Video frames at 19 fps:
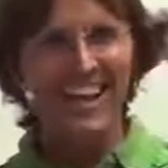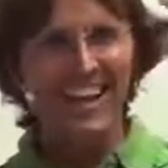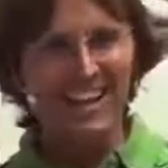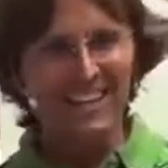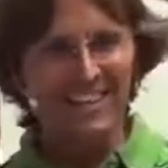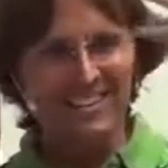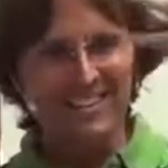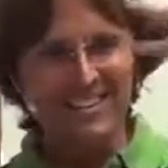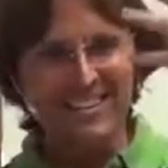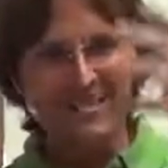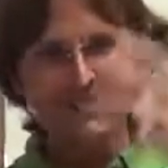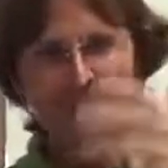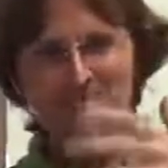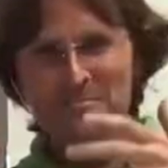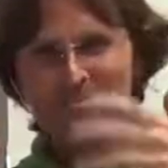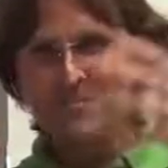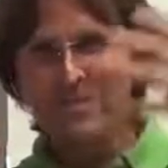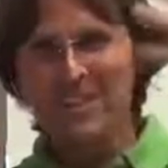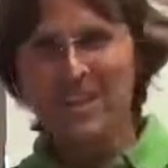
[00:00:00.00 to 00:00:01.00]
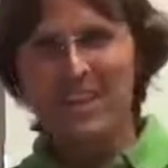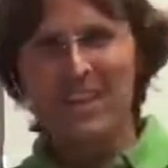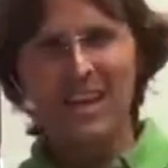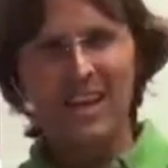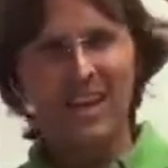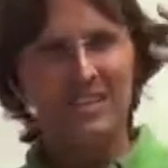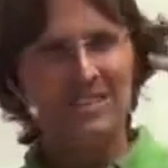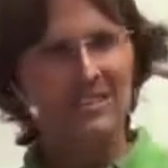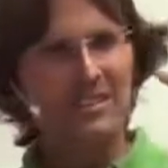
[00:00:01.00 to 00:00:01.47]

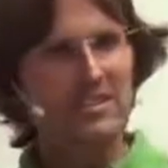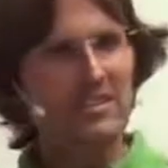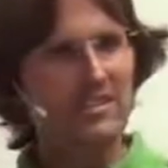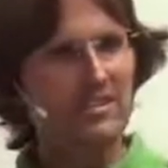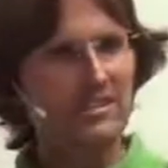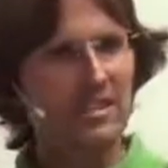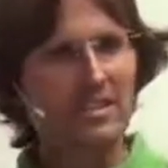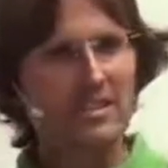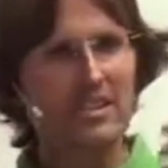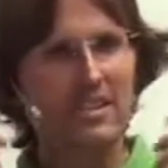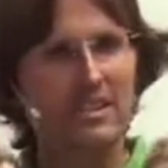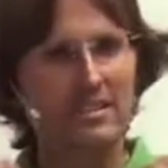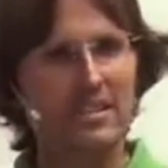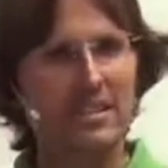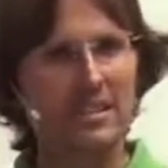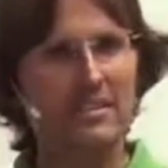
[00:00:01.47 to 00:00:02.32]
And you can see that,